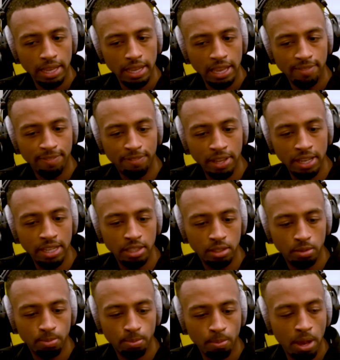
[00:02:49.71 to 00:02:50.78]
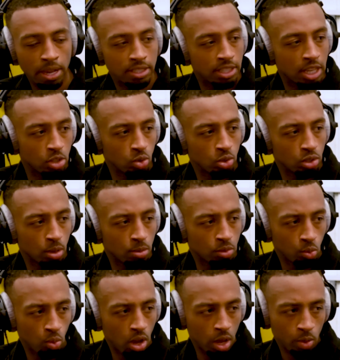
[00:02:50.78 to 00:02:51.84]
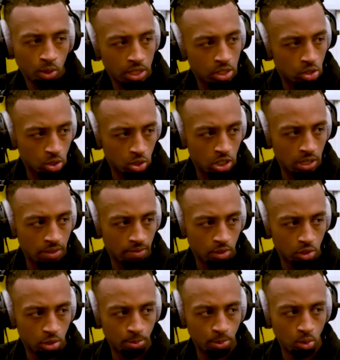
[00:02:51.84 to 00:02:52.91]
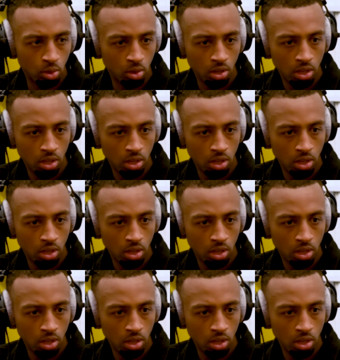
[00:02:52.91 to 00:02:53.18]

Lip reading: it fitted my schedule in terms of what I wanted to achieve in the sport.